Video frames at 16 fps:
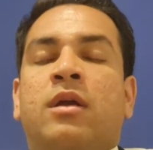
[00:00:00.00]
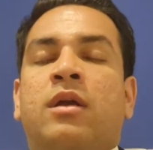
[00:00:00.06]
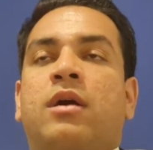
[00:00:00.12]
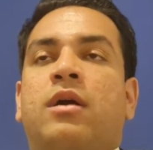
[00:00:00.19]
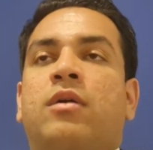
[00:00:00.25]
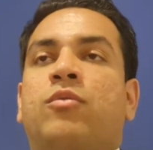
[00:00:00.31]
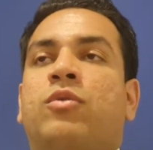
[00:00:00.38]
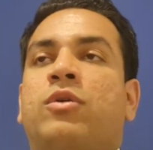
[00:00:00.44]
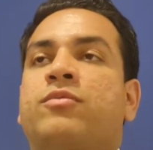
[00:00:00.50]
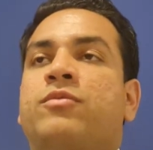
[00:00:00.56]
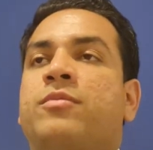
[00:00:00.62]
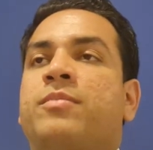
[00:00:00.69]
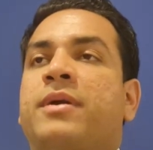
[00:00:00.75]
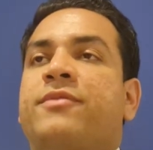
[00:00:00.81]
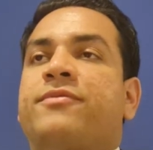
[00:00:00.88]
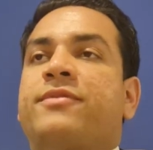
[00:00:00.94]
What would
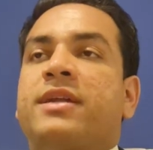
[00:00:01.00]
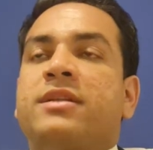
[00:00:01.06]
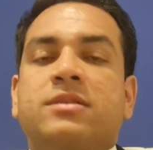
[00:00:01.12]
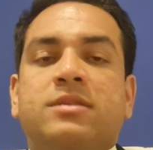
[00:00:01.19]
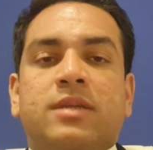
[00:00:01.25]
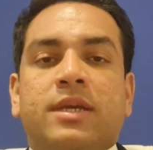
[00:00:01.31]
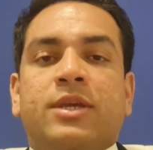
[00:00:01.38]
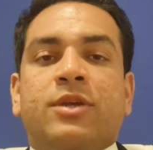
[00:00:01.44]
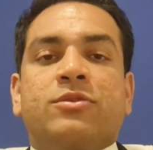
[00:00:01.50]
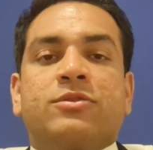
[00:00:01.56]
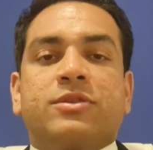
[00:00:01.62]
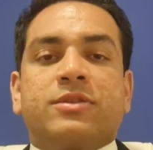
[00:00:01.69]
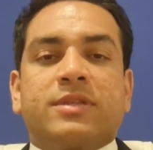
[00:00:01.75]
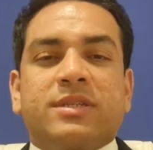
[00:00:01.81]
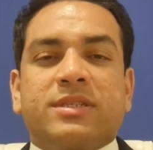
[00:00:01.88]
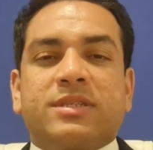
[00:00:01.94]
my friends think? So
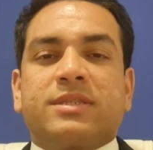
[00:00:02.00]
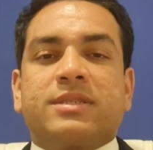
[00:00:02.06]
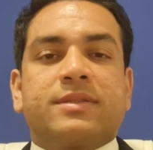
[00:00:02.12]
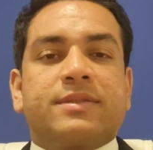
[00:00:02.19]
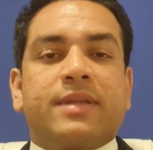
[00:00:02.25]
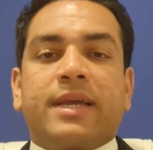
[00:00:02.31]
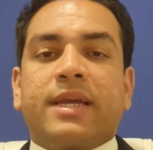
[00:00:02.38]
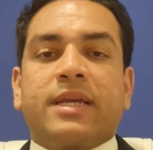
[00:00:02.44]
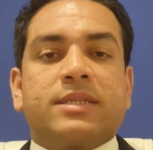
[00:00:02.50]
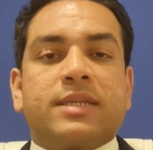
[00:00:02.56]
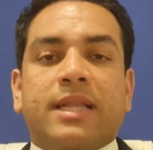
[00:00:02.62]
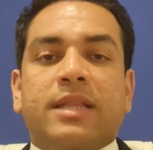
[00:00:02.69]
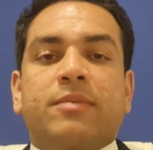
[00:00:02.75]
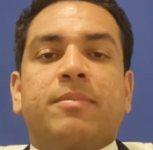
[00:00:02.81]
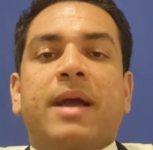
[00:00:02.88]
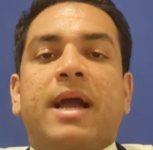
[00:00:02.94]
this thing is at
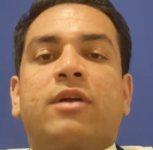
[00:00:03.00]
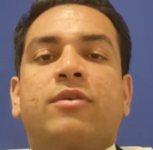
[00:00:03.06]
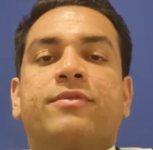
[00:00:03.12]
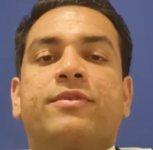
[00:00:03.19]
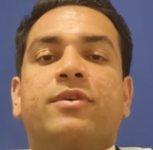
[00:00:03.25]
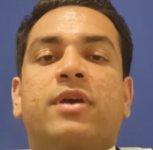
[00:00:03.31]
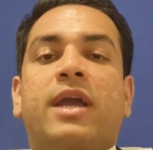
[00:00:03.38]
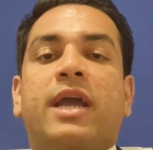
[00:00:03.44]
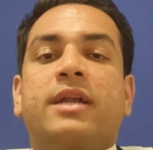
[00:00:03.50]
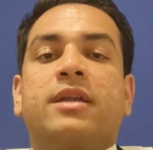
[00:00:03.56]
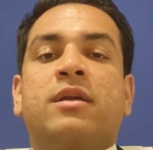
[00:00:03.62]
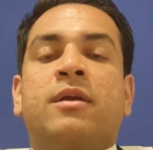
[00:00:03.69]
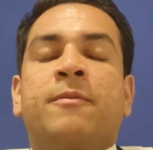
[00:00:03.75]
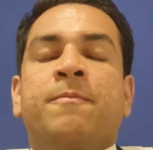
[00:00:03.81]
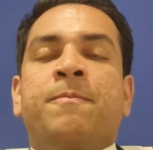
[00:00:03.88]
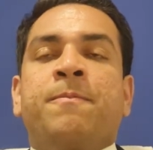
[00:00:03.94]
the back of your head.
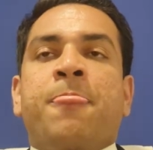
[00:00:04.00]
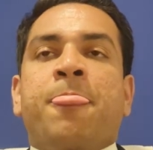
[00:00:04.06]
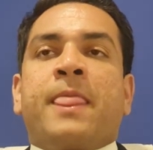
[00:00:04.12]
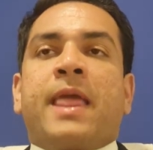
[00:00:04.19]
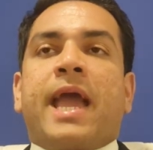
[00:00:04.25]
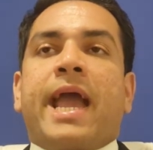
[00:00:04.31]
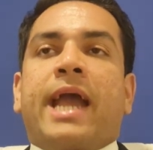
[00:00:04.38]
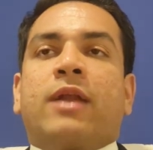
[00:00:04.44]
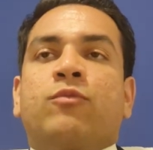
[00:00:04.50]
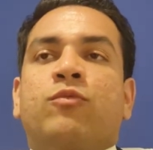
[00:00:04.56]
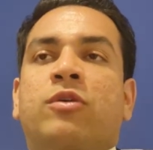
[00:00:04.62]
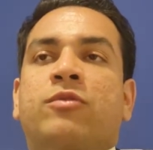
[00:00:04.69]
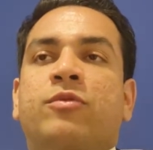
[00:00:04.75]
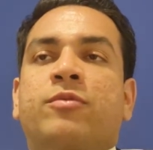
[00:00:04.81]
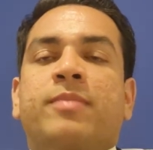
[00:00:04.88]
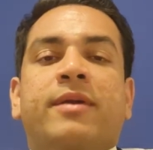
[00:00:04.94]
And what
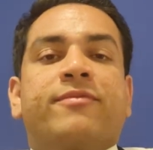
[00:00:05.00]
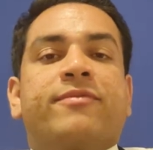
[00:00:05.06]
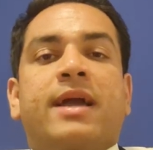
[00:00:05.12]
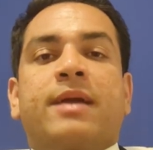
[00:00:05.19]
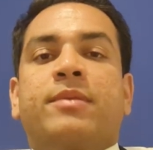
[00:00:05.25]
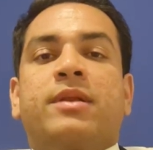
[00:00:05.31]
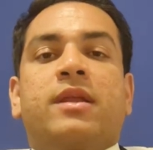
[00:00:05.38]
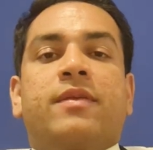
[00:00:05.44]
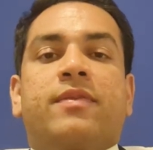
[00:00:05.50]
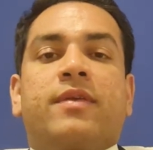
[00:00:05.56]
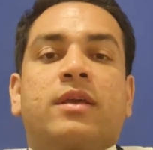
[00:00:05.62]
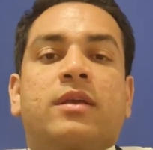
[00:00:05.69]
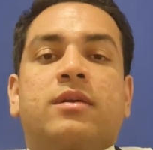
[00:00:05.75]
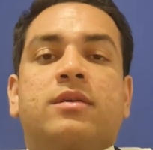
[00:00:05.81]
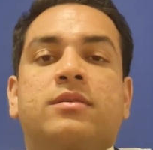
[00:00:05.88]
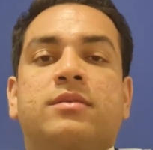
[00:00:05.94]
would my family think?